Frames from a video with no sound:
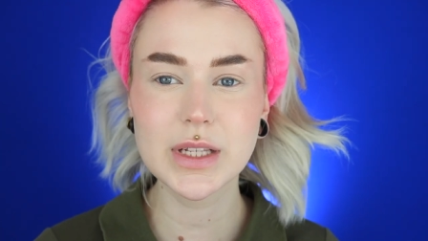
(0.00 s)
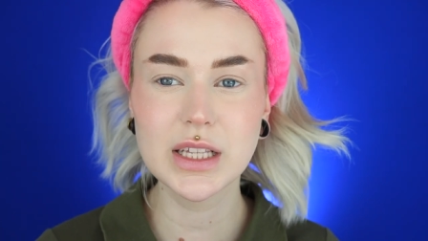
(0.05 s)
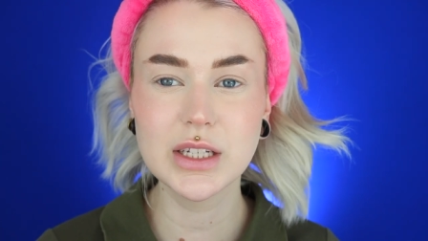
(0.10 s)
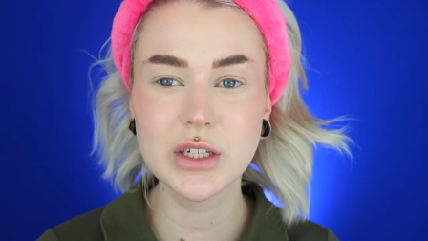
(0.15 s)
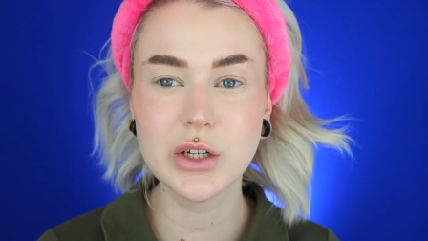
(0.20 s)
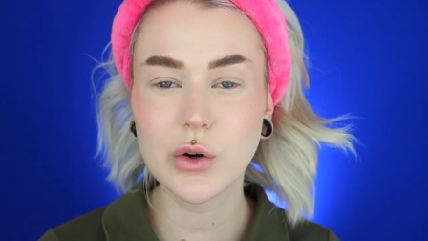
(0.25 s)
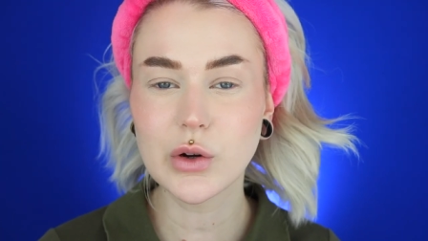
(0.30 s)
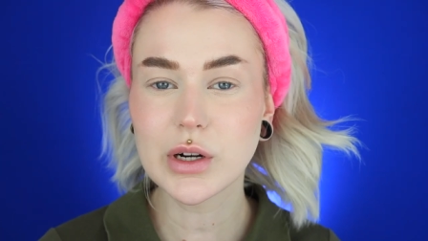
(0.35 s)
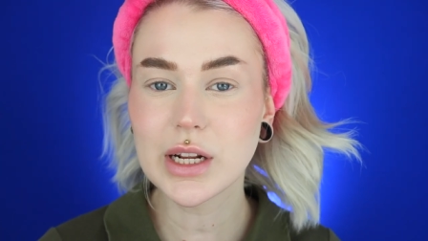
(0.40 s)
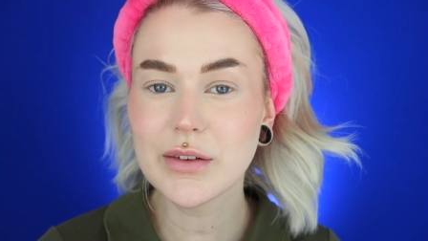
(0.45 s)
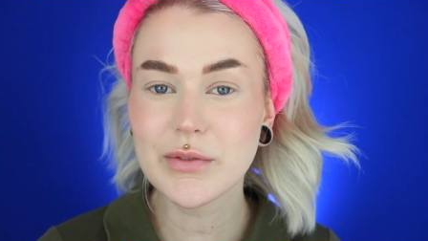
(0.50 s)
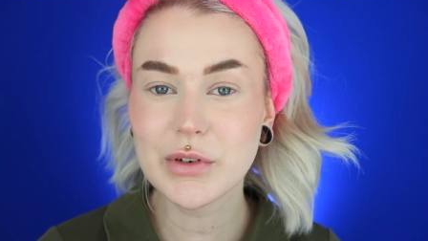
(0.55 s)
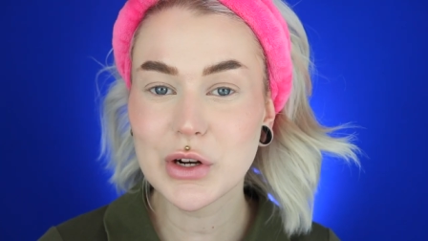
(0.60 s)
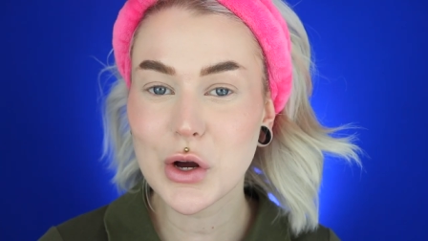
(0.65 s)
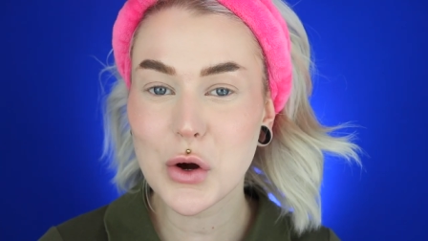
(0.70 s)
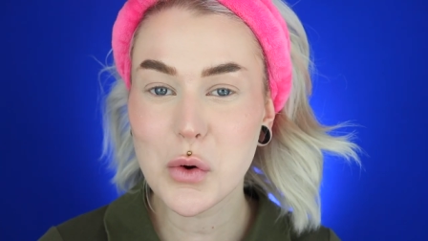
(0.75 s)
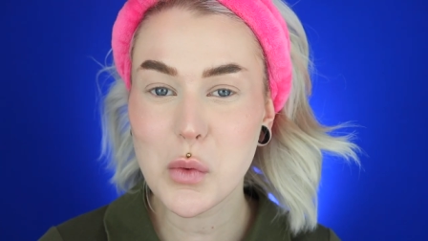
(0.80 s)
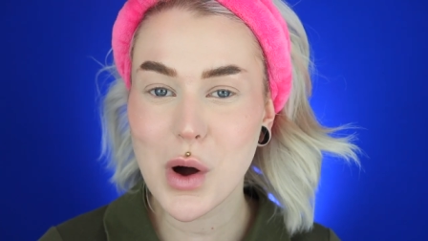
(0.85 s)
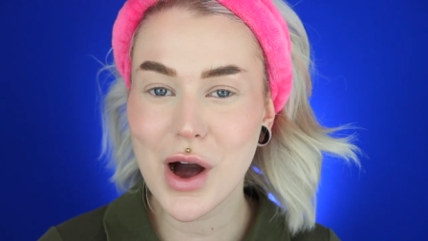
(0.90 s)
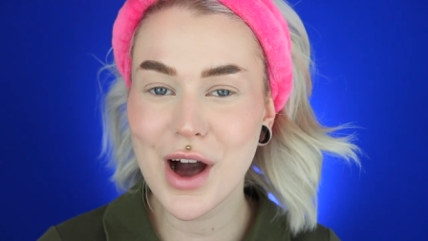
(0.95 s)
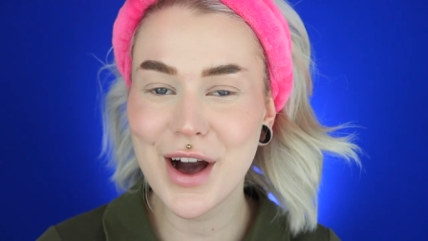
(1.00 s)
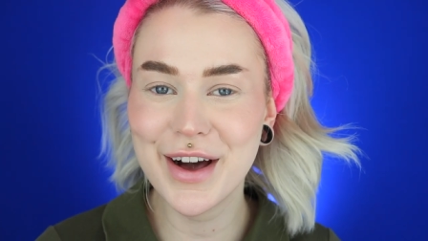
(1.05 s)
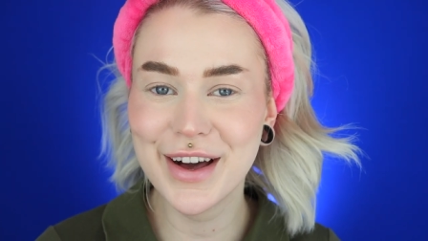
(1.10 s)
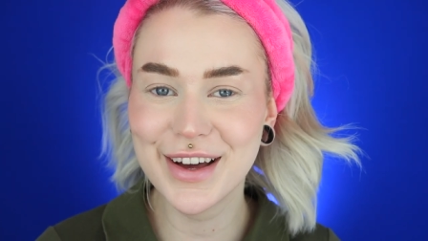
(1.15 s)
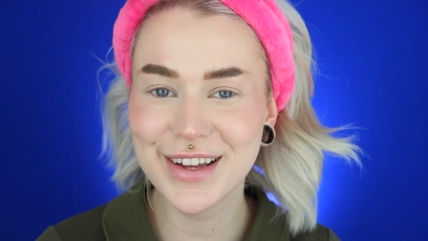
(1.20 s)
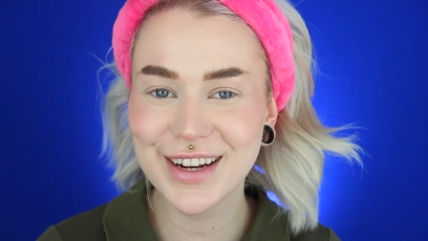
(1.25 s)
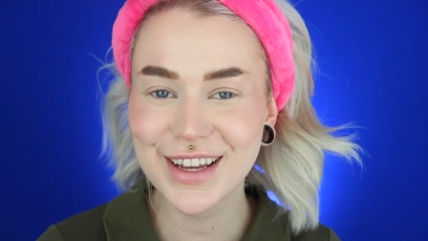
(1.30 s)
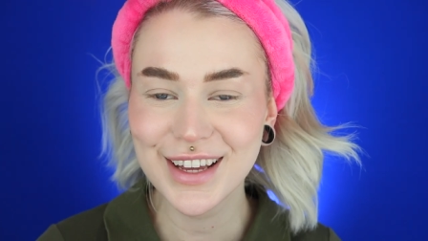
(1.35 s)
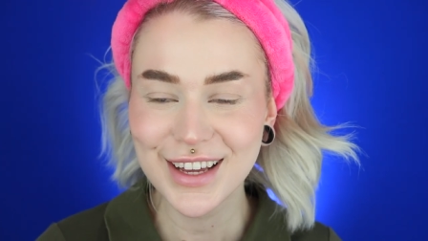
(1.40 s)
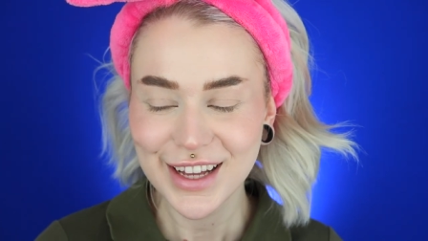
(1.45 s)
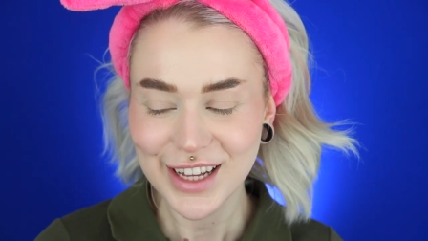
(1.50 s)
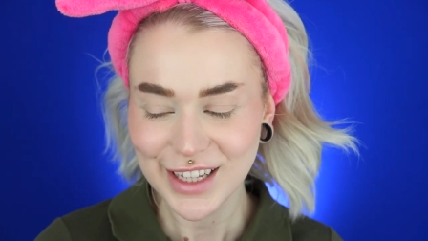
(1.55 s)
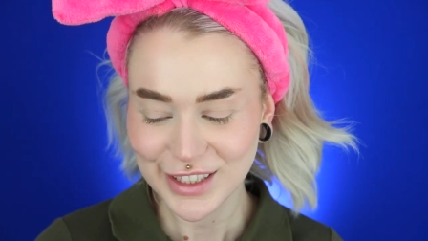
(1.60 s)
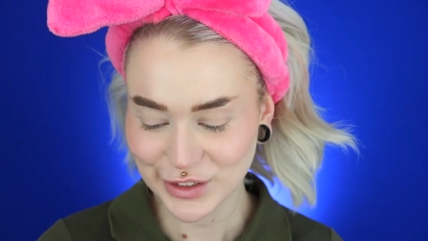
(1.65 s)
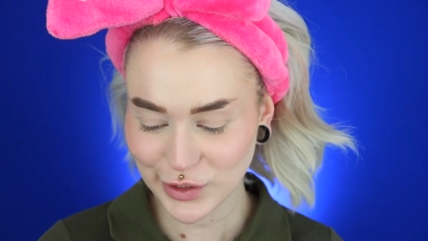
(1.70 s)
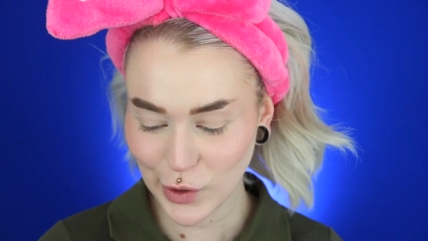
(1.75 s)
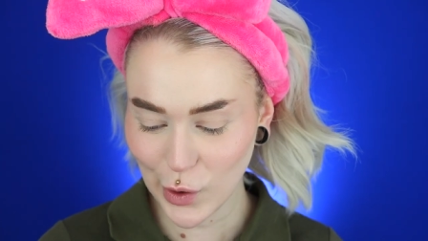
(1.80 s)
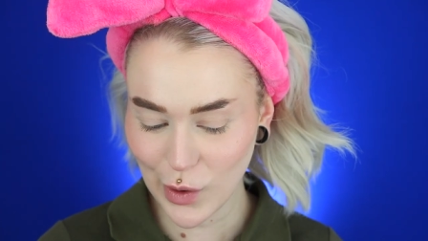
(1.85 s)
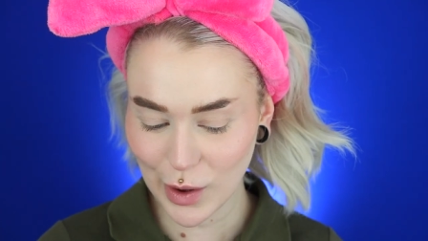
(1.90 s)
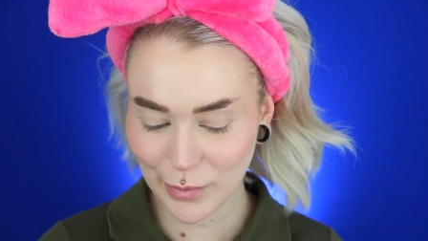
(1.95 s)
don't even know what.
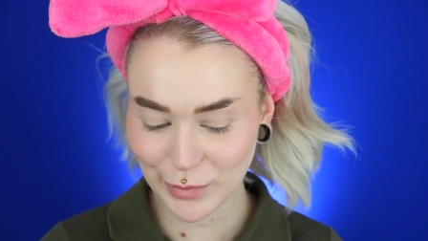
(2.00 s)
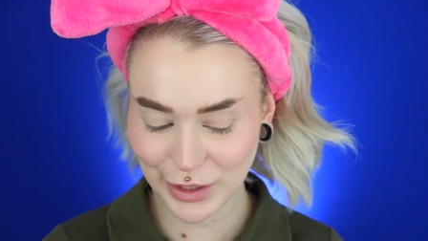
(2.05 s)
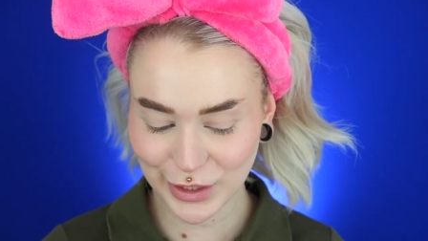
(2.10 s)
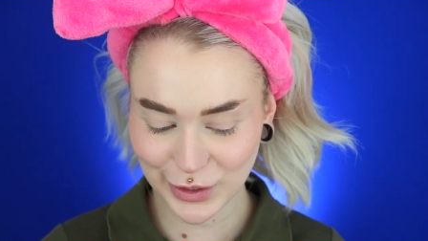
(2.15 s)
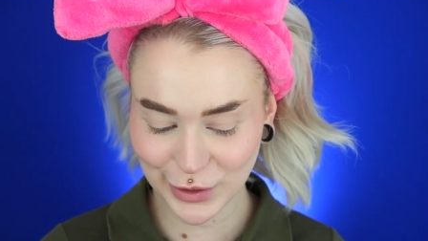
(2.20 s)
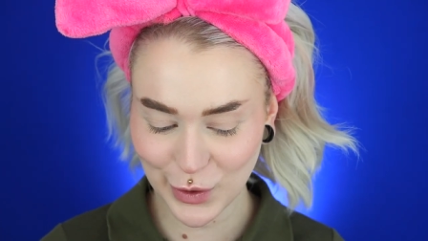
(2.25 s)
So I'm gonna